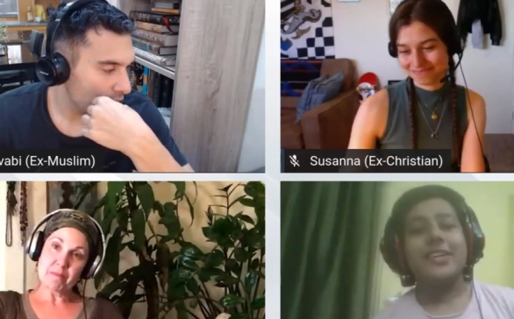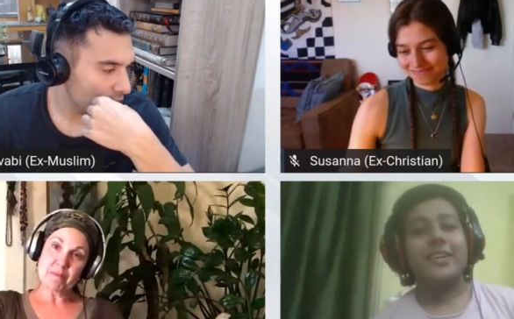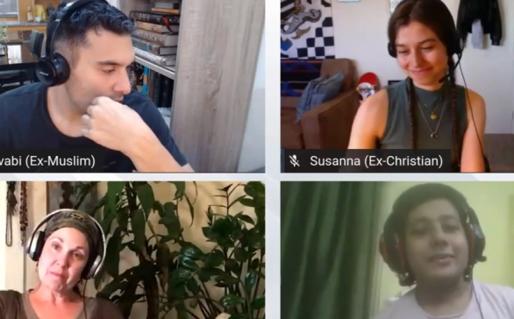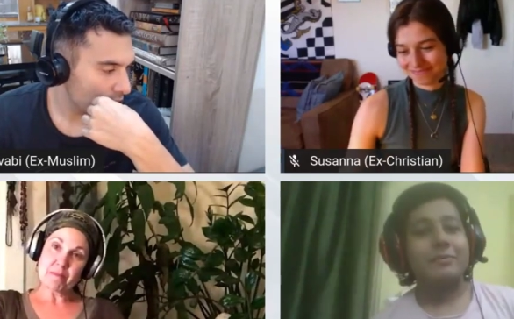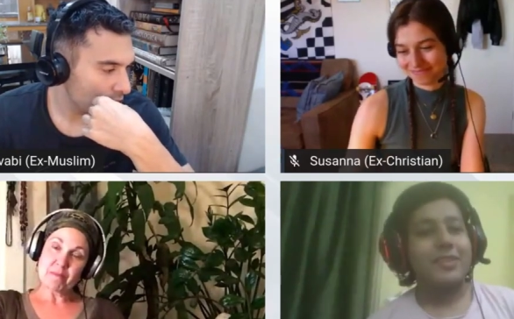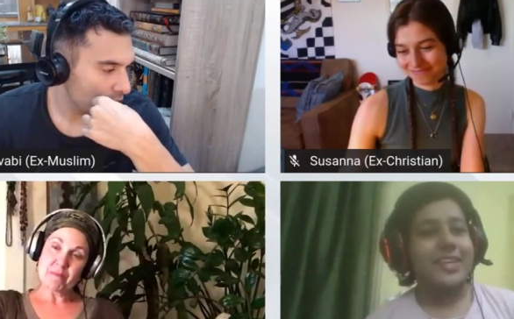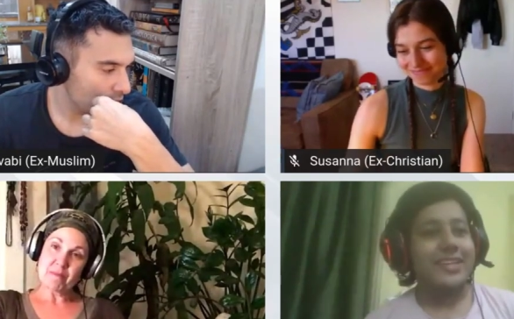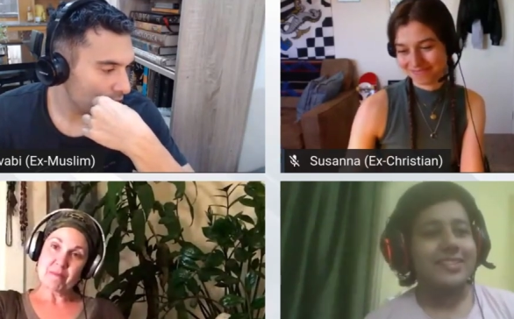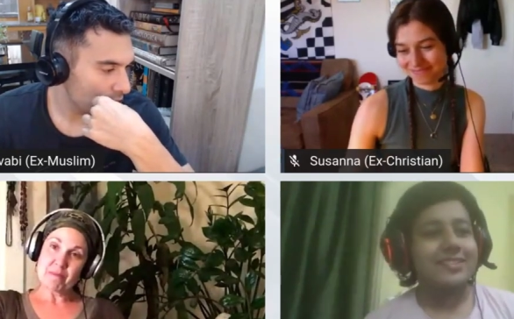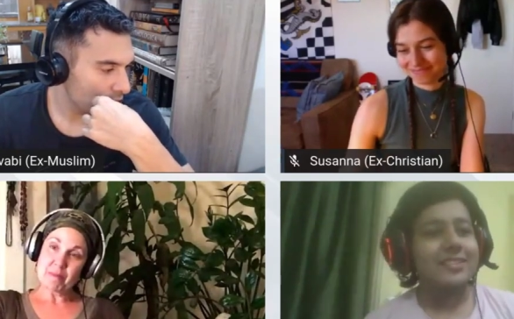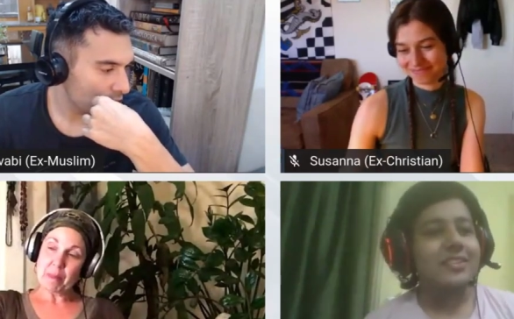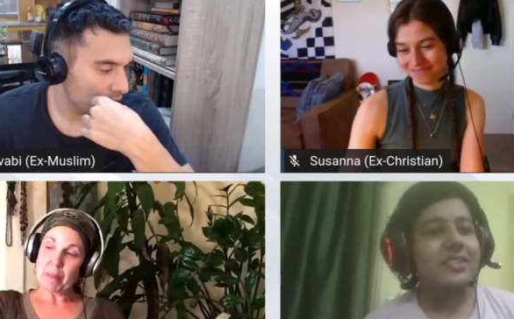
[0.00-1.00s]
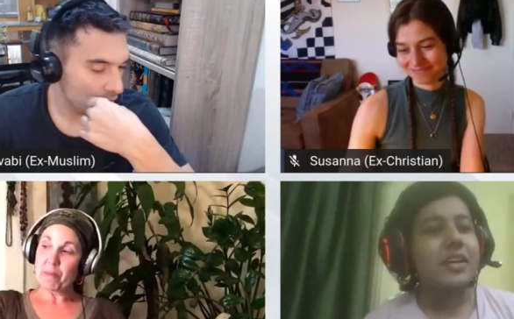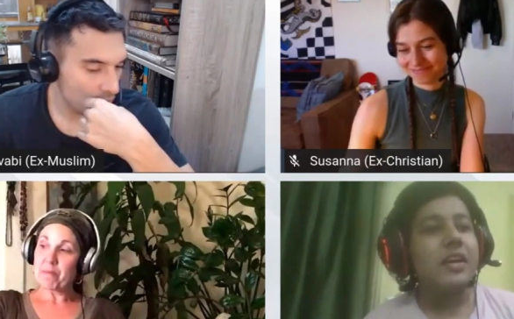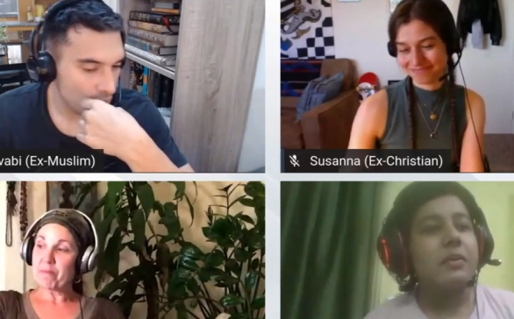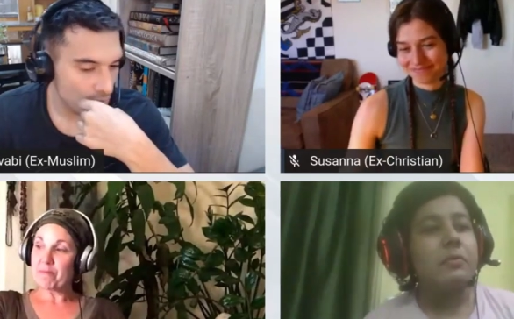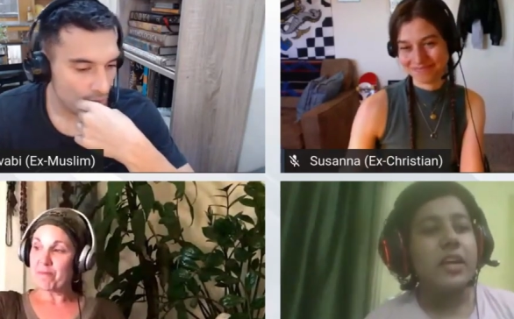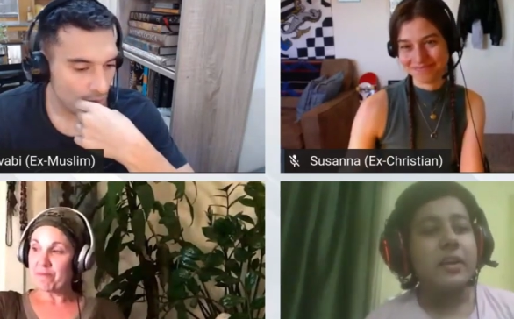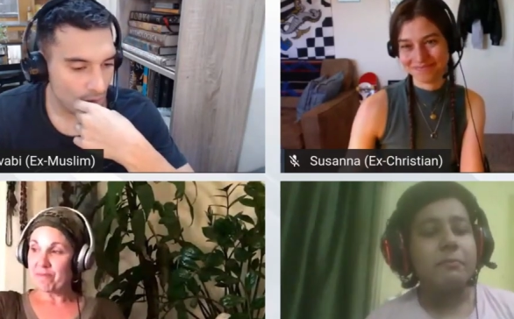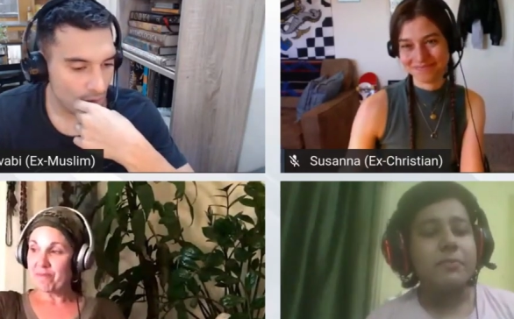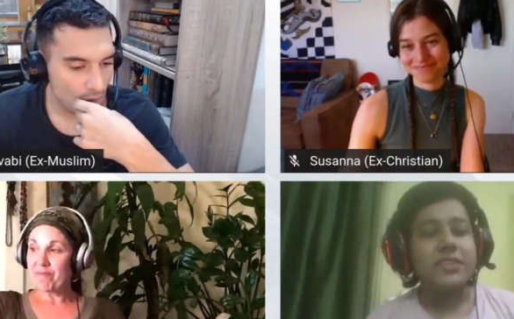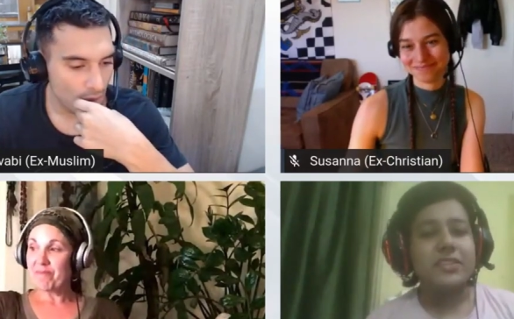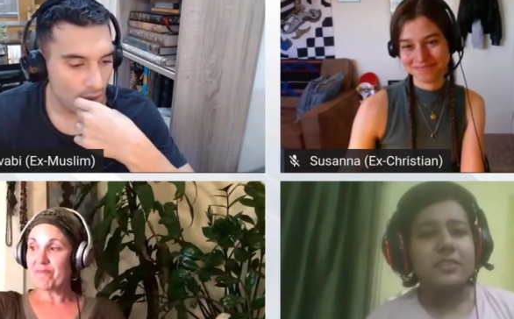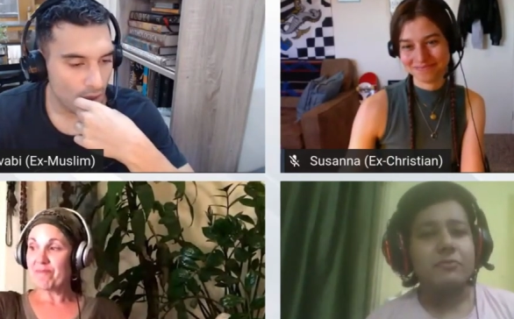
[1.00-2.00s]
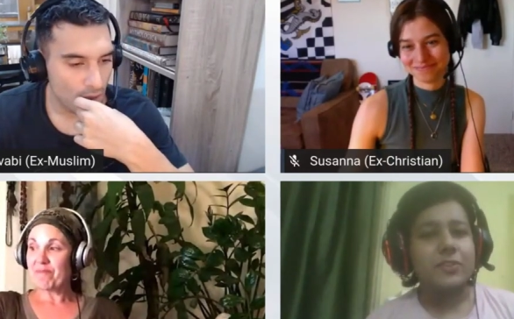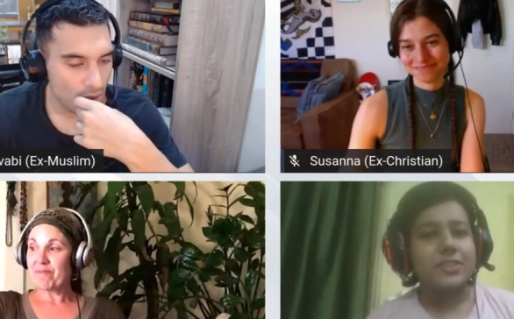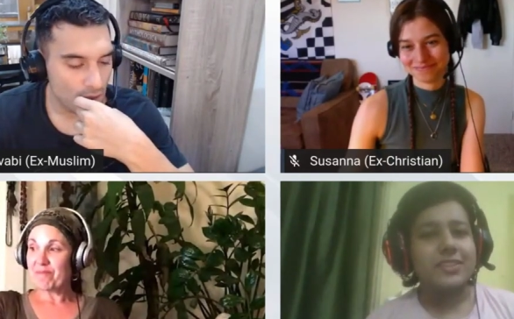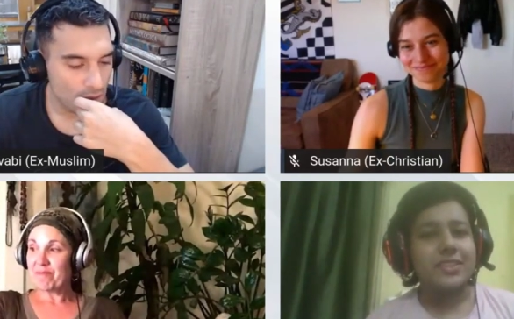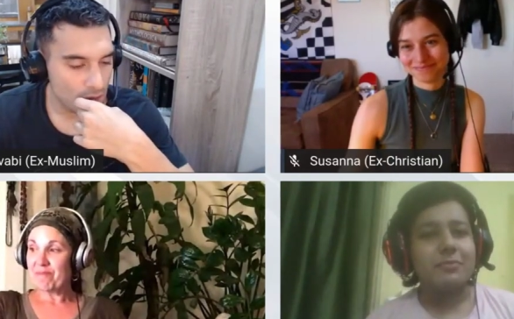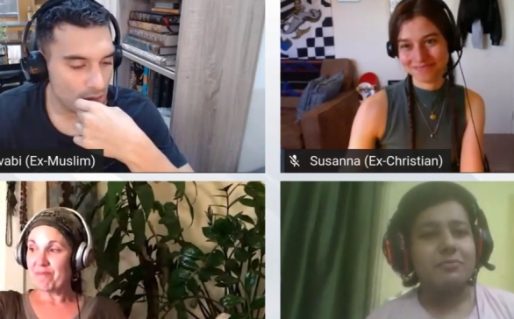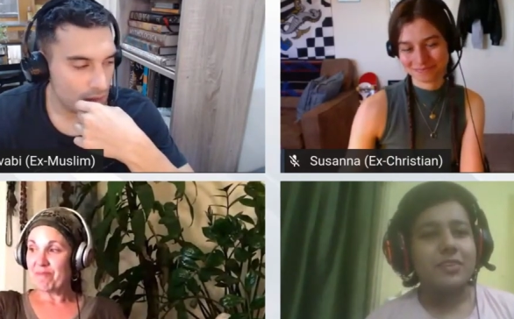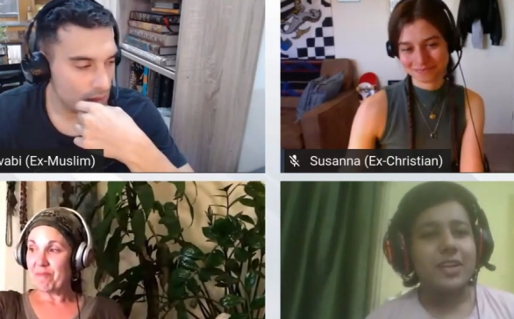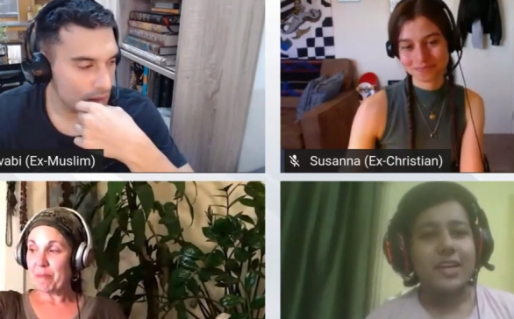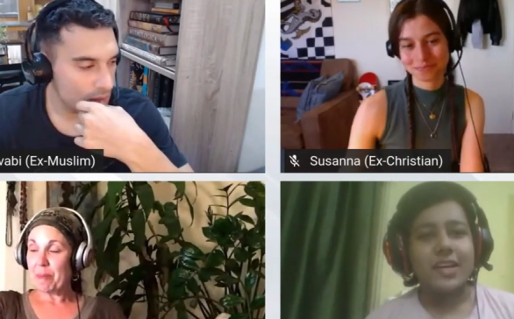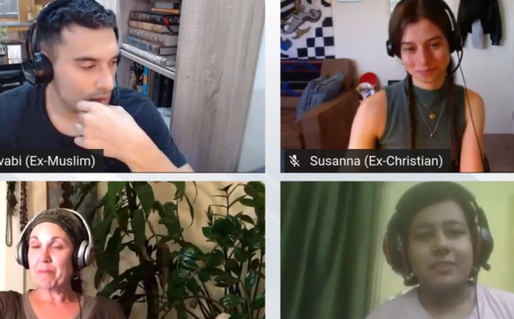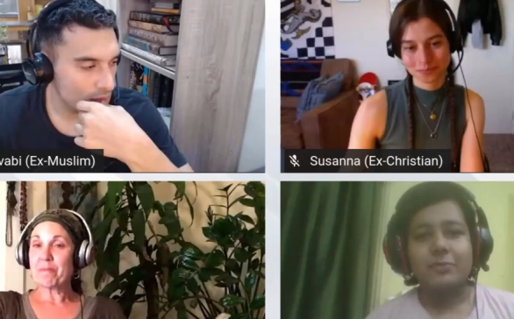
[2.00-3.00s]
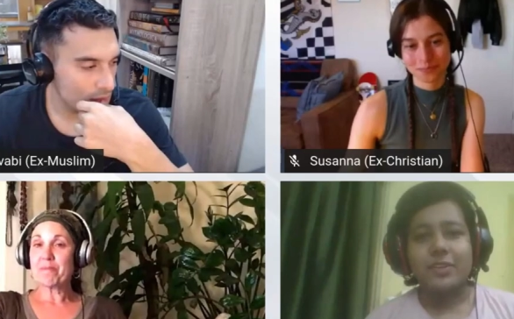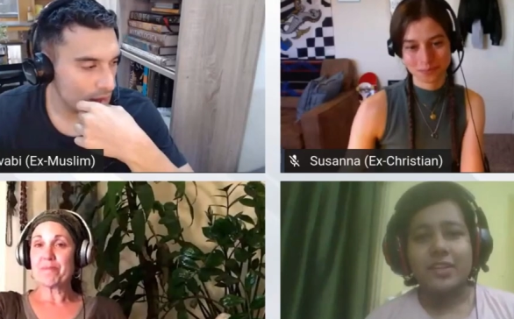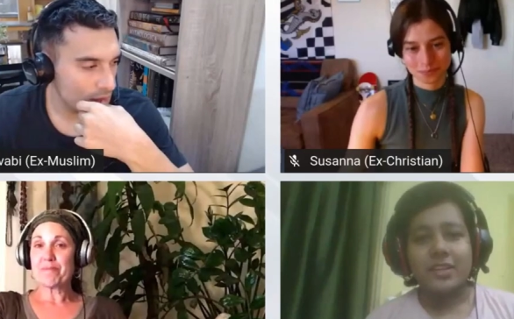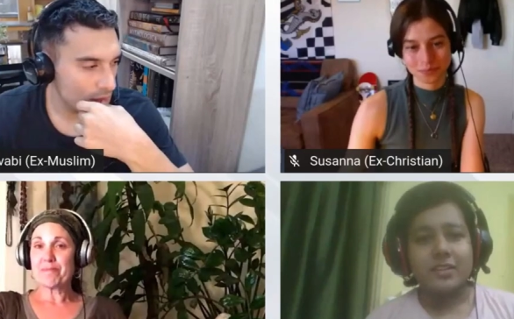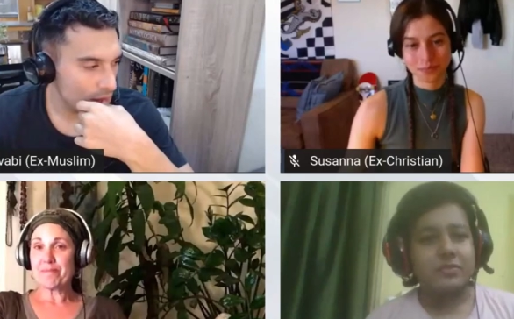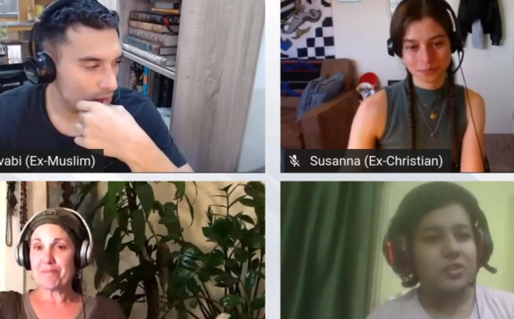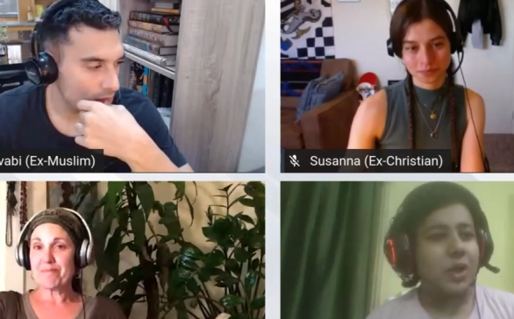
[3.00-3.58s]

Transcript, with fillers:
Speaker 1: wanted him like imprisoned for the same uh, uh,